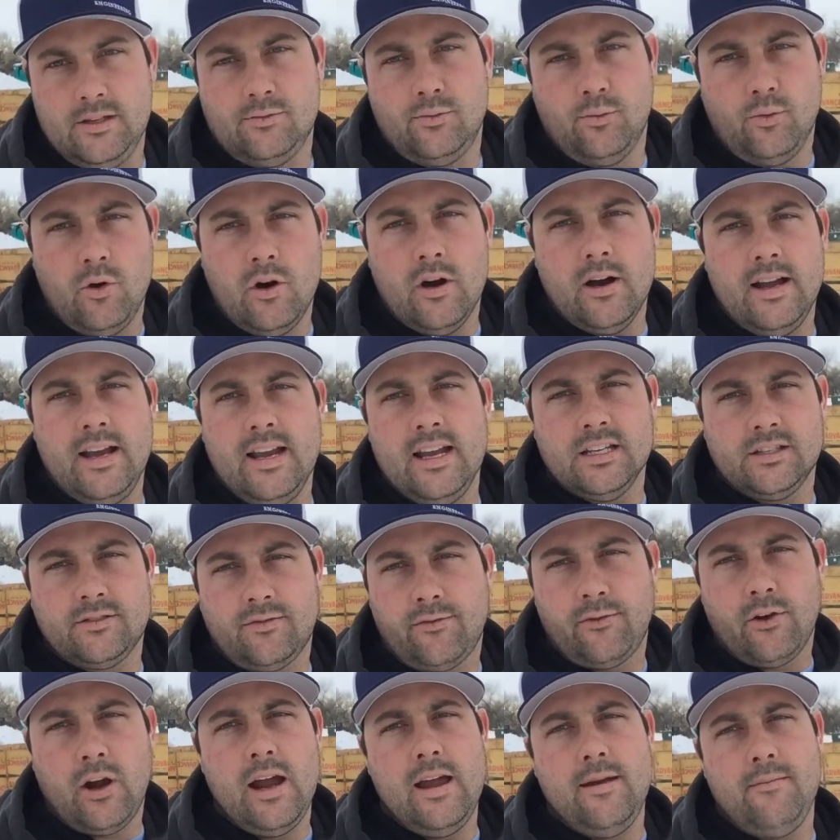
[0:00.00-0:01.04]
wood, his
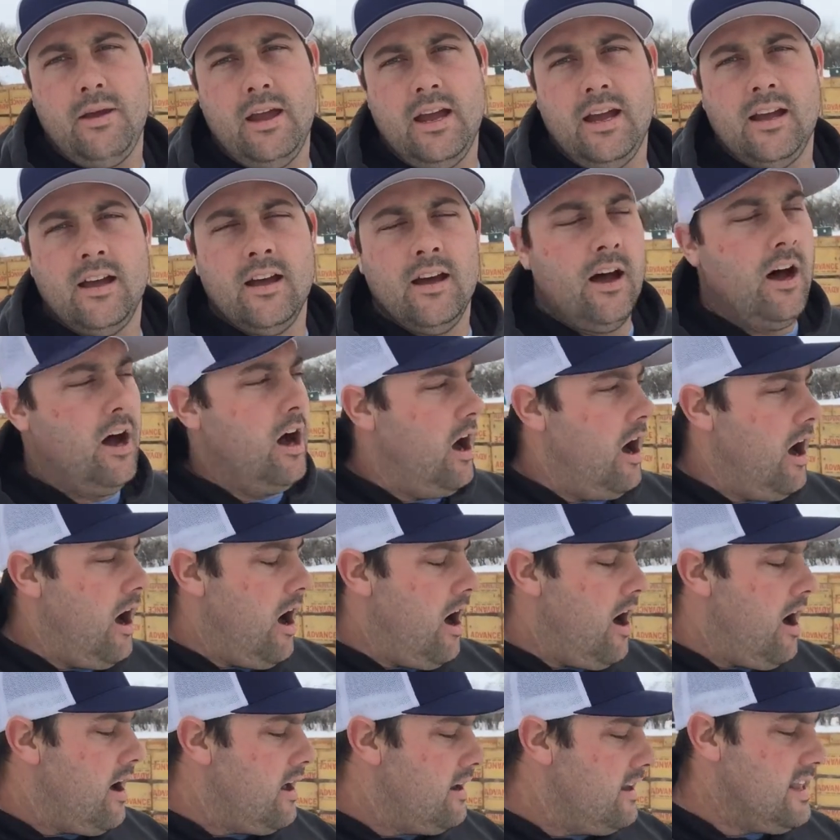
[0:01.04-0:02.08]
framing,
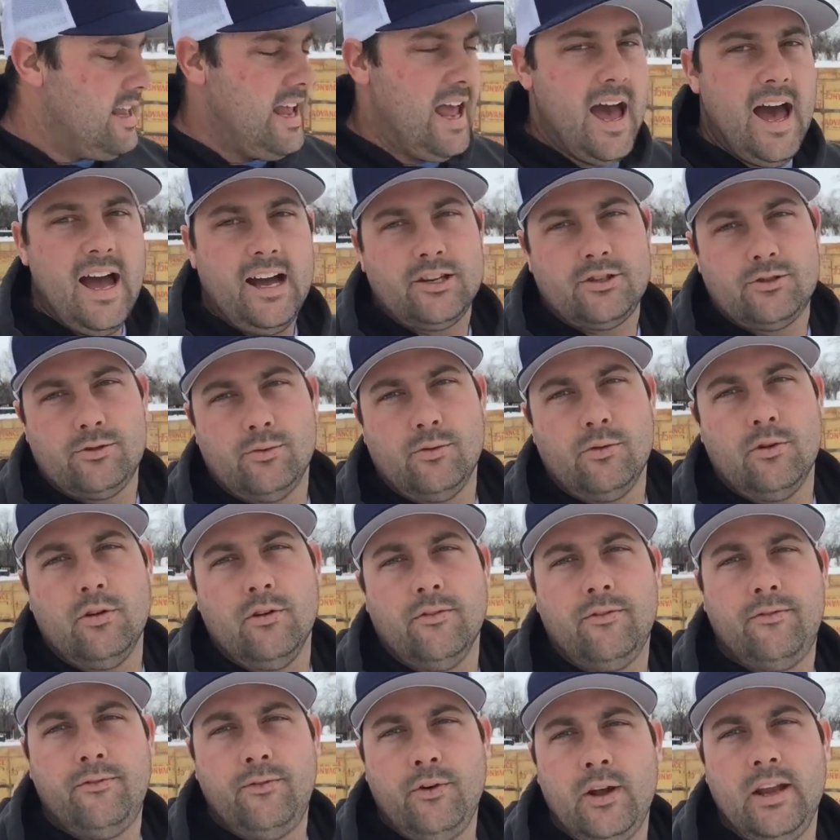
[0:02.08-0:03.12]
on the actual
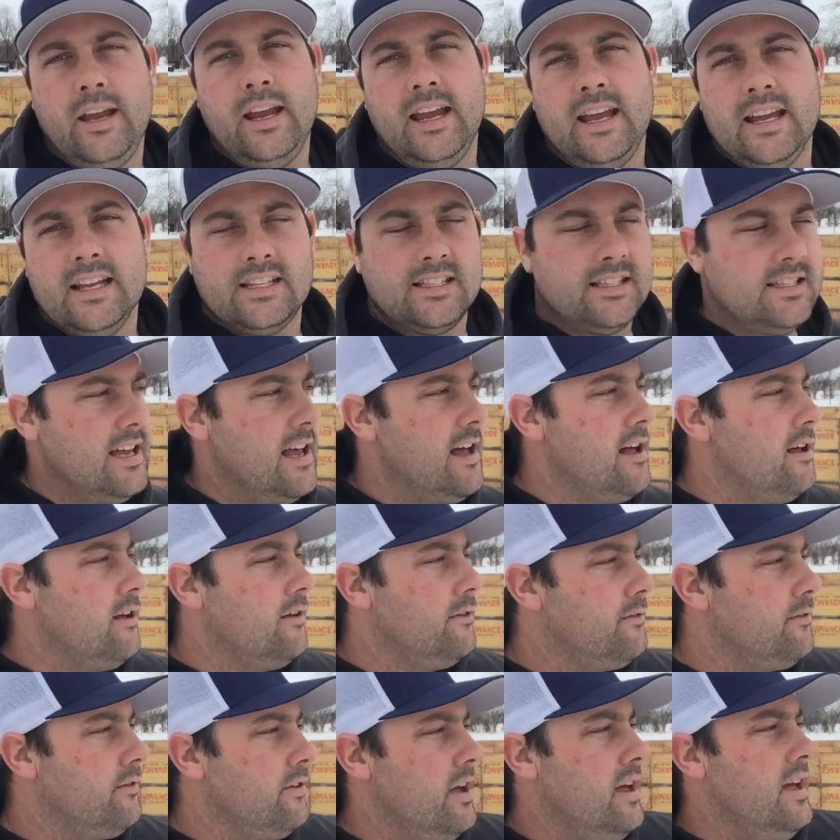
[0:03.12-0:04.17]
footing itself
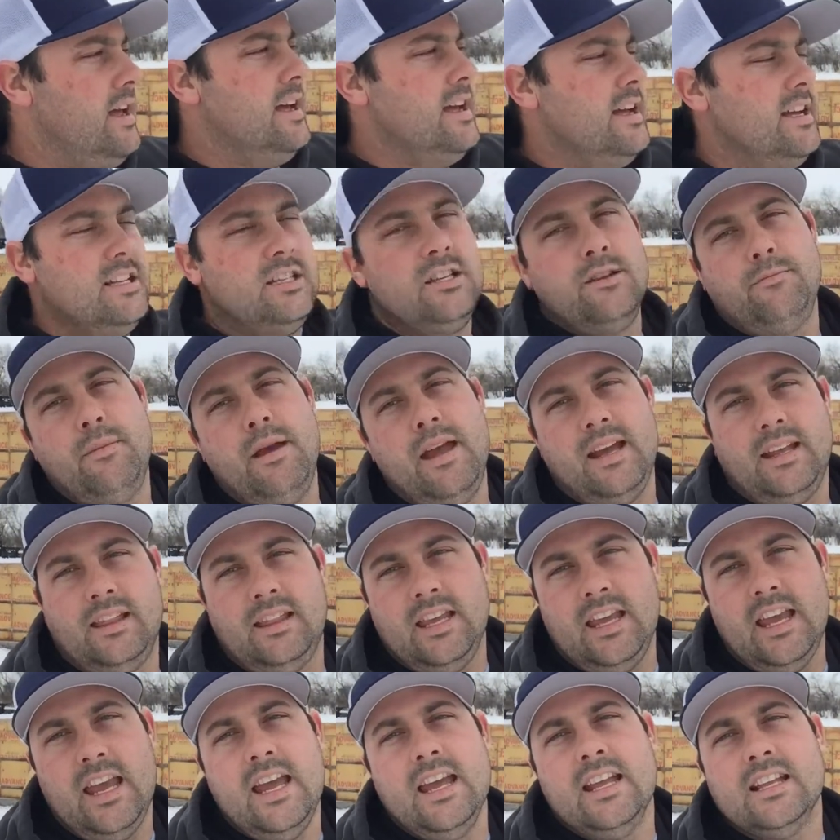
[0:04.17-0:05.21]
to make
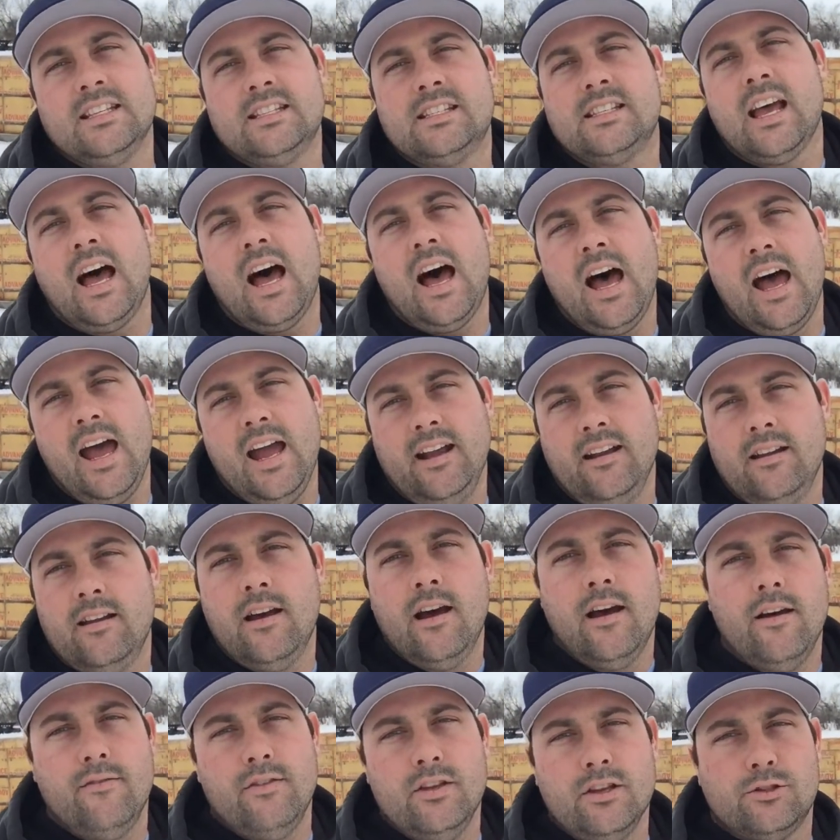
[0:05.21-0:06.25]
the inside
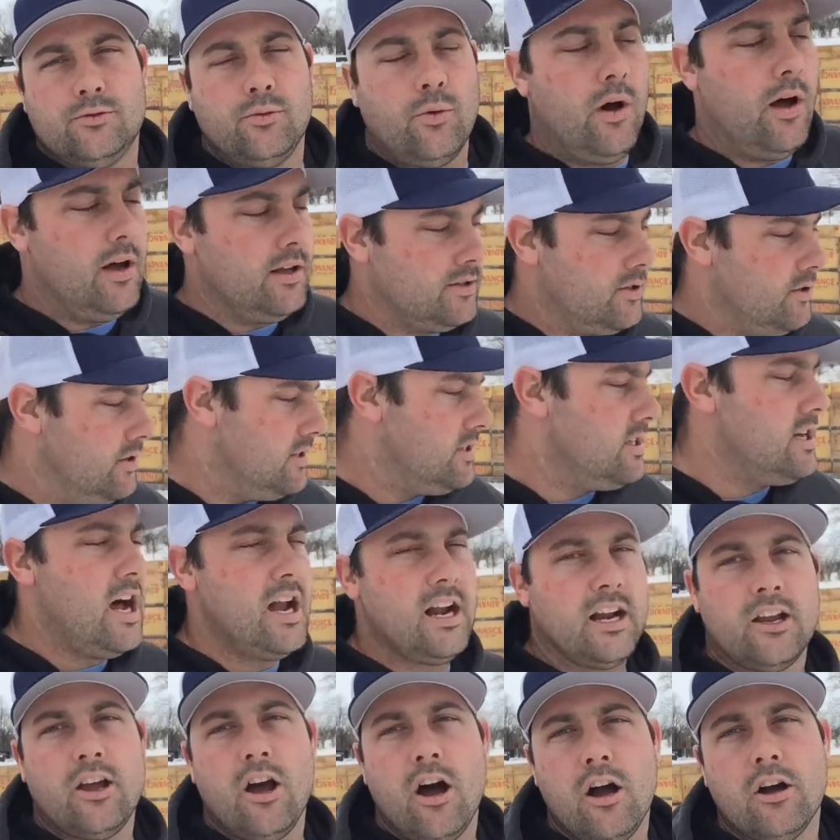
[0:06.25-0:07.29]
of this wall. So it's
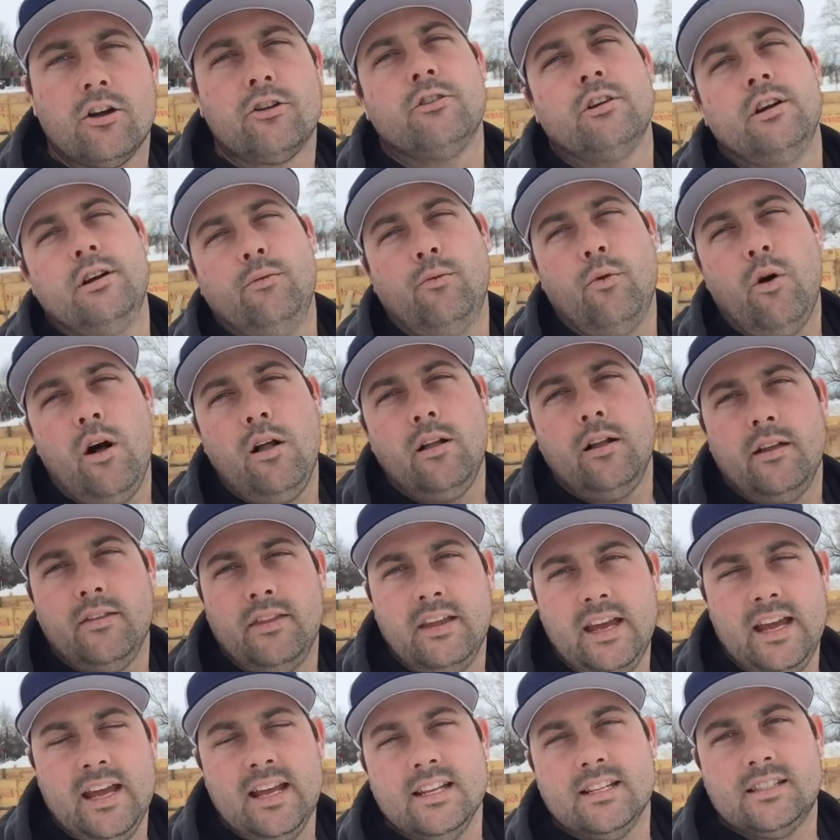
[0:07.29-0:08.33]
not a concrete wall on
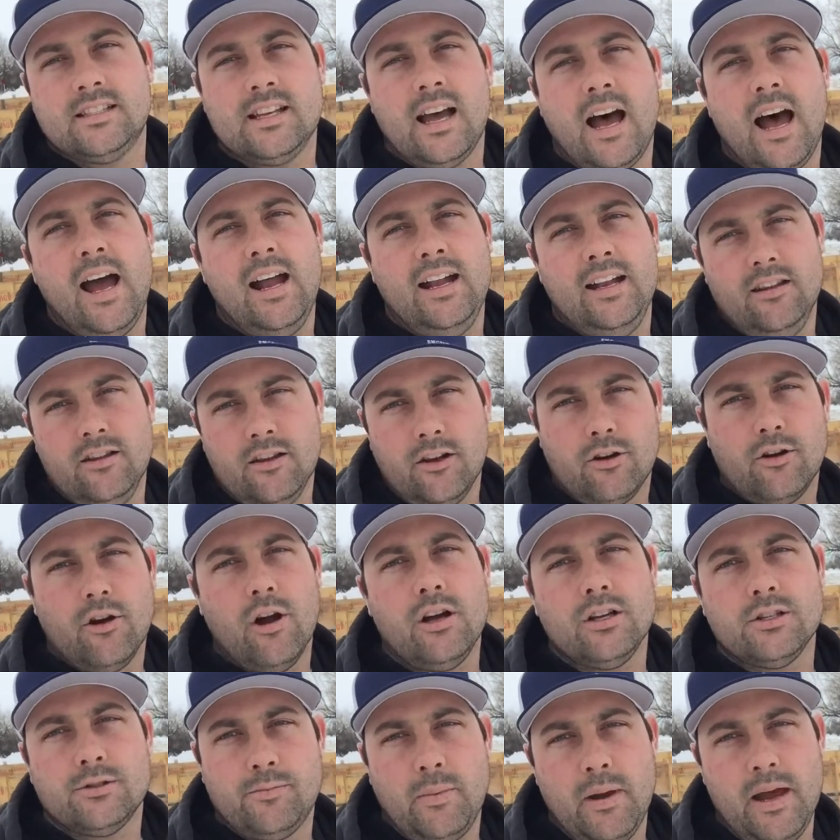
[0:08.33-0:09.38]
the inside in the
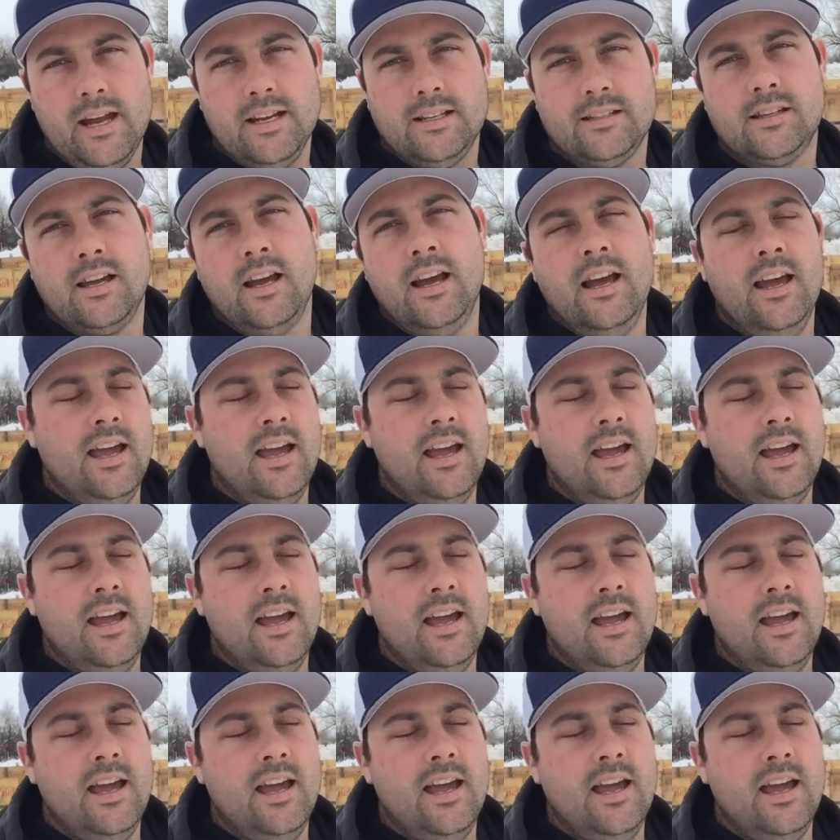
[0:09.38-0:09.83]
crawl space,